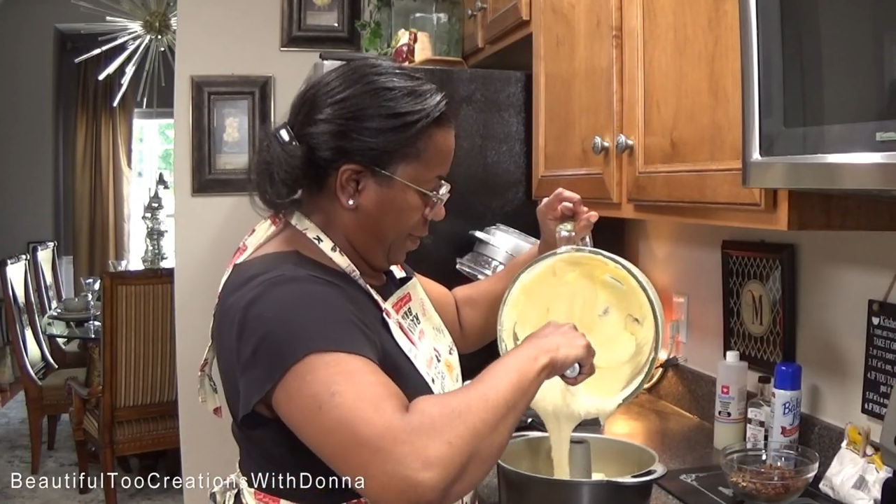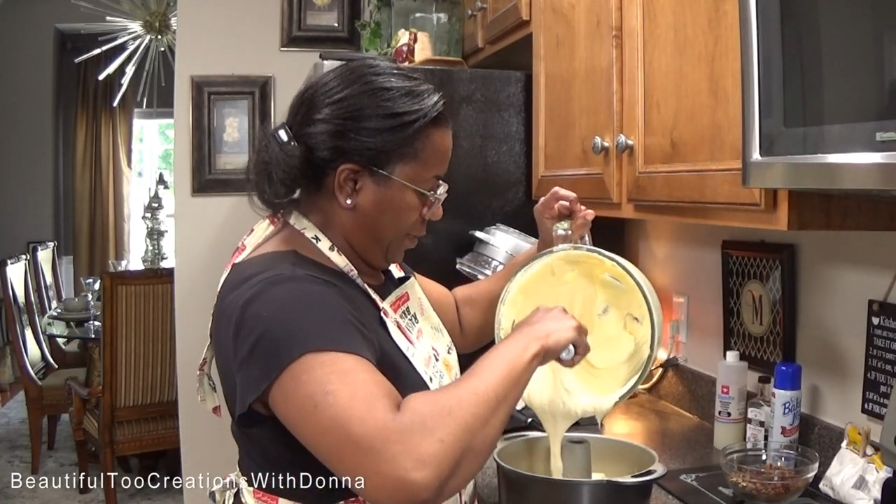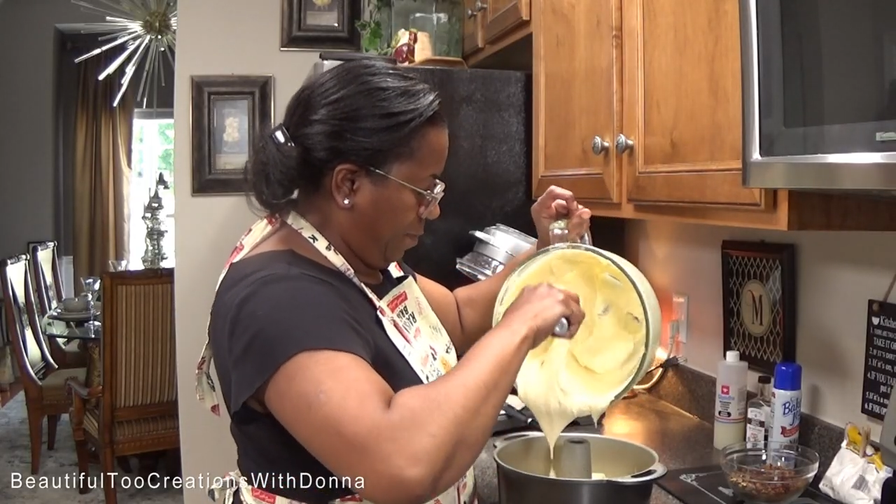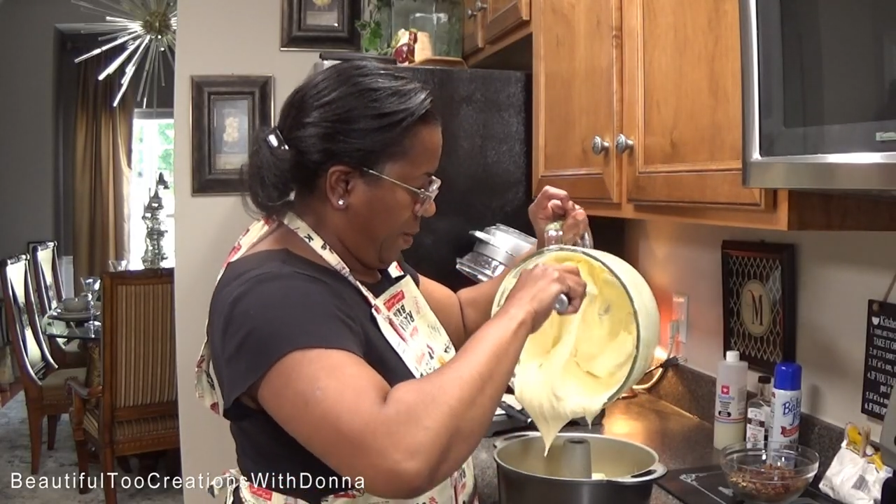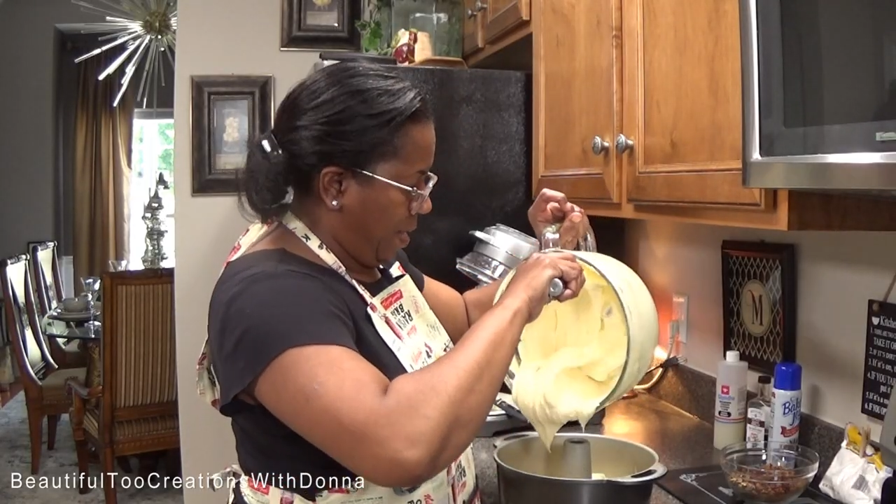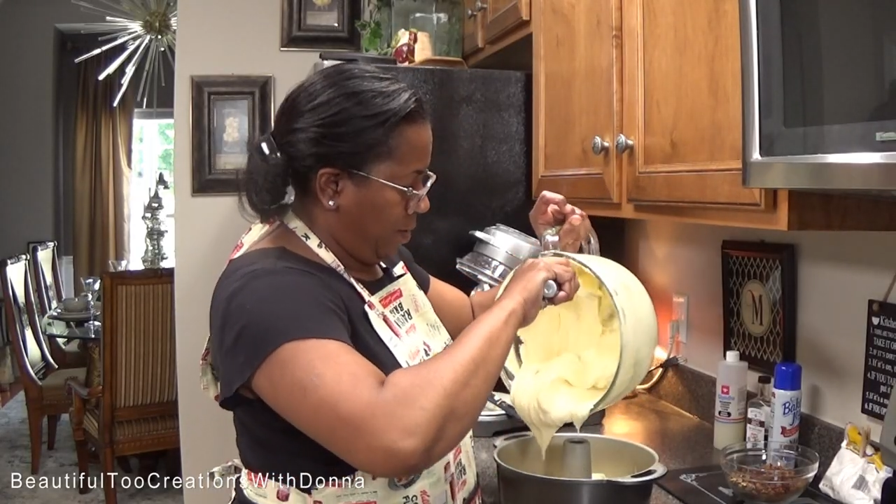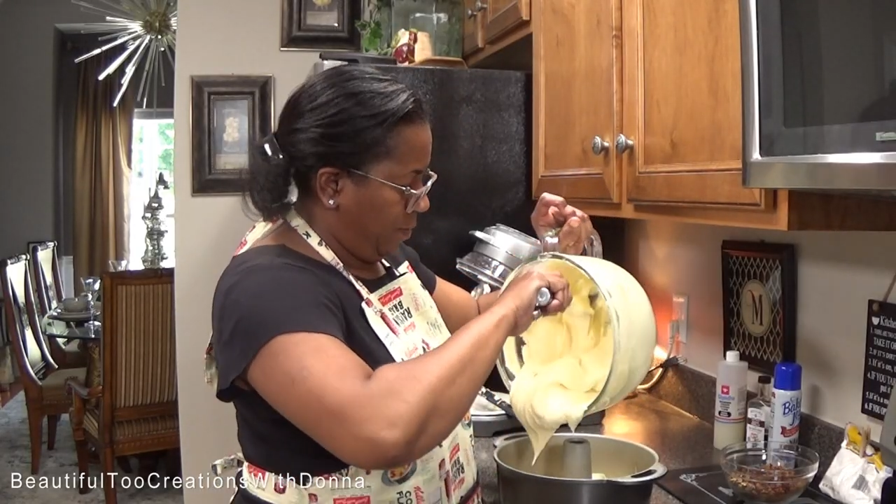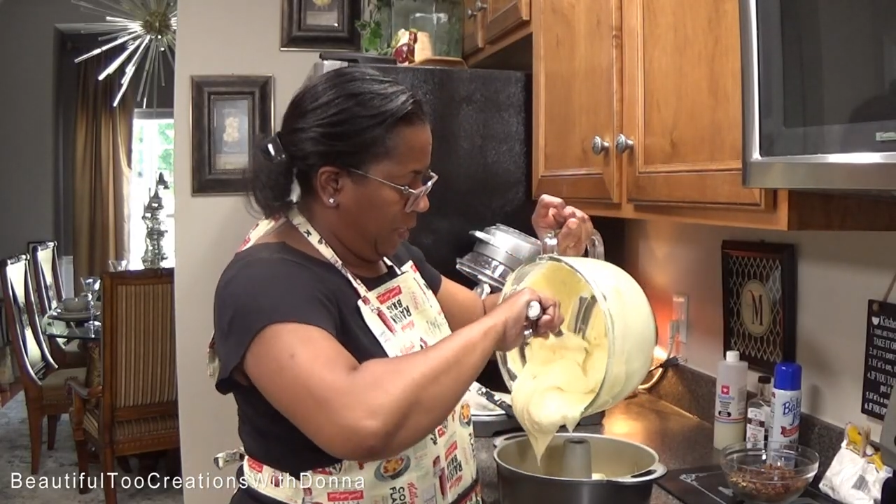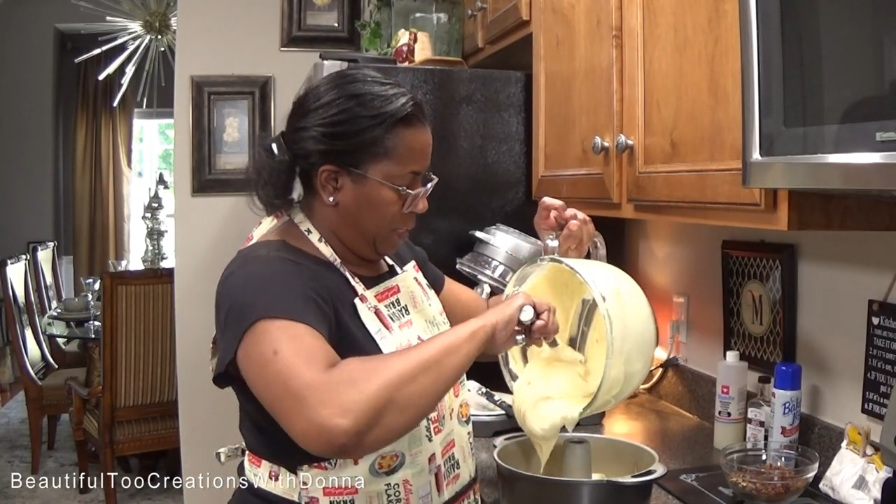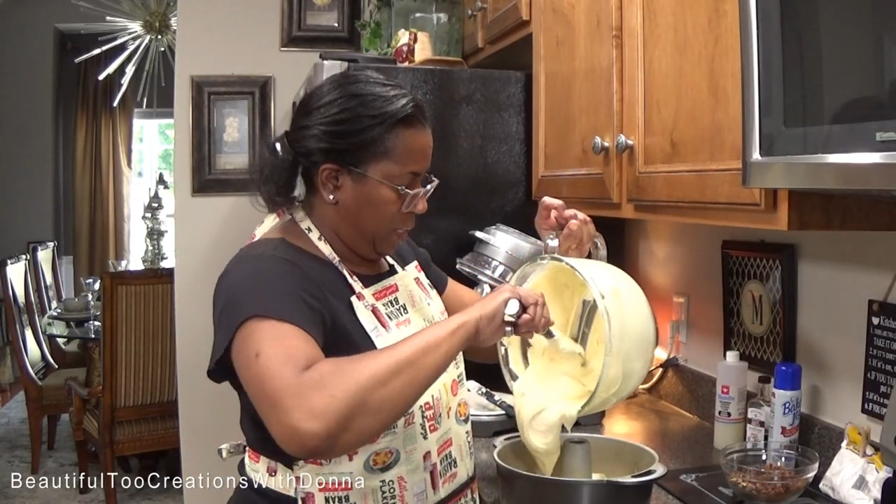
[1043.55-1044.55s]
this
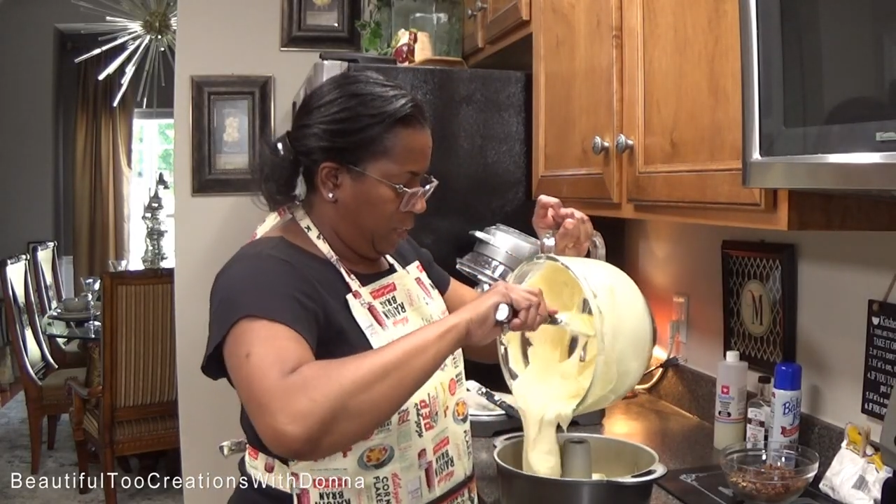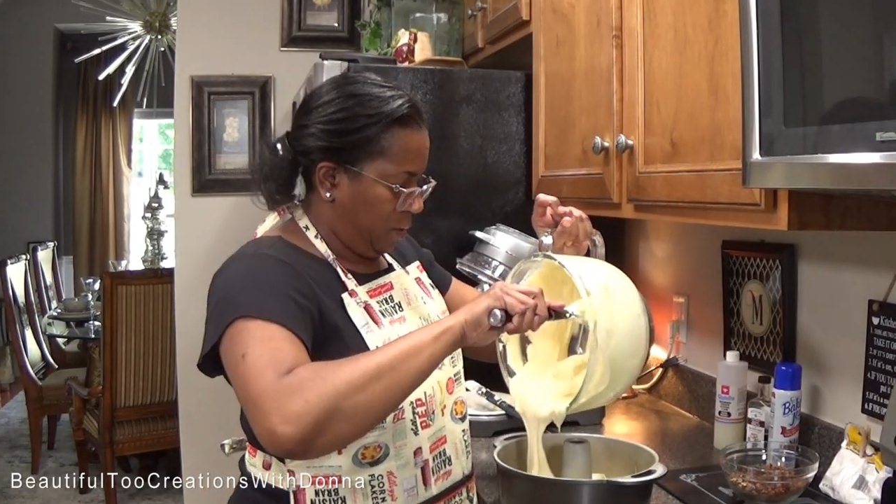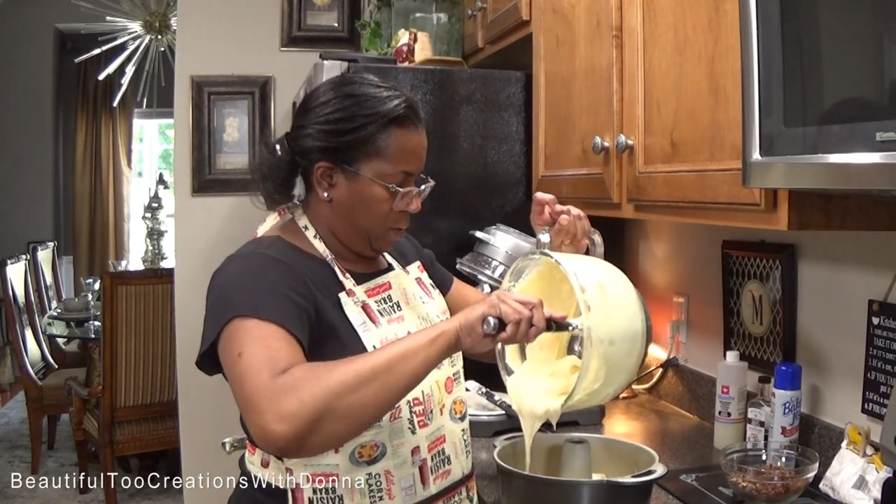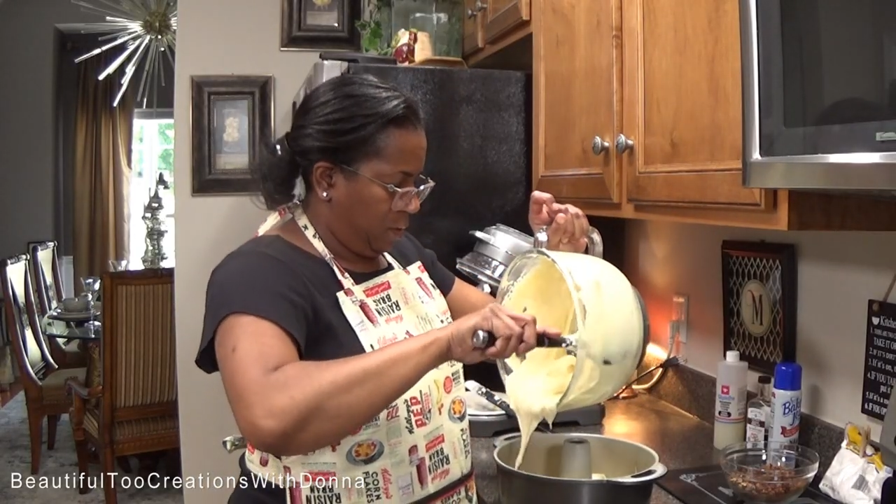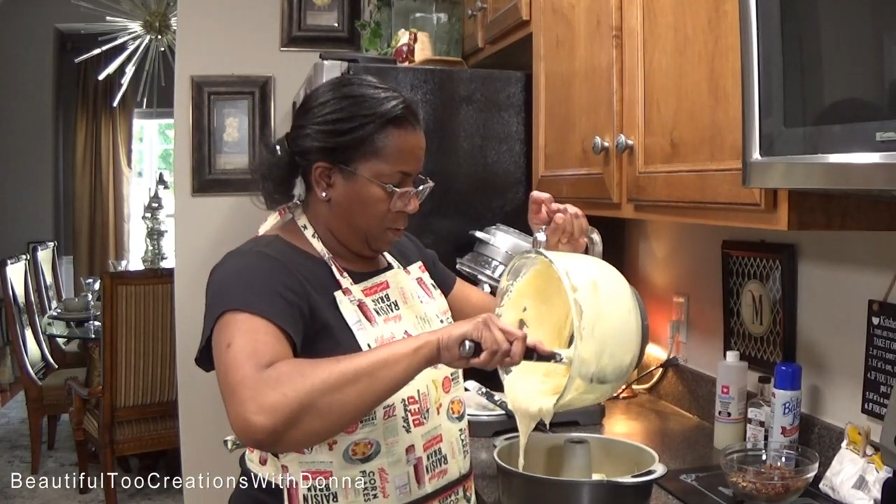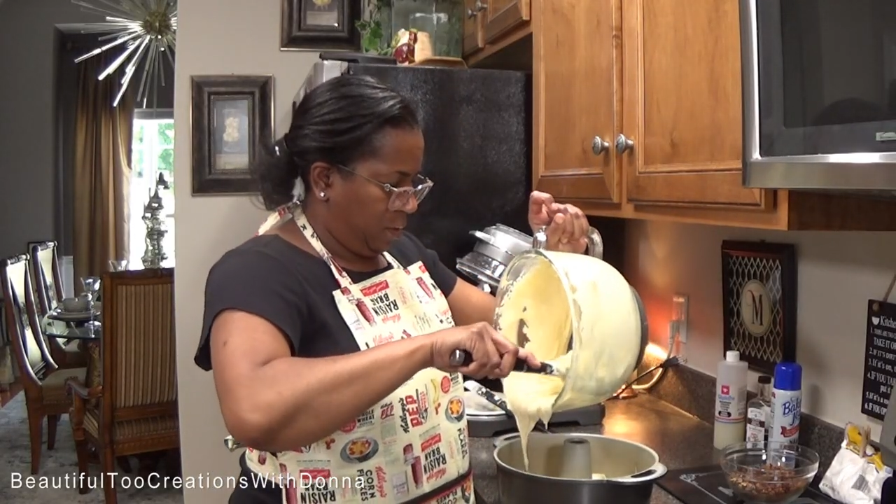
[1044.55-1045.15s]
batter in here.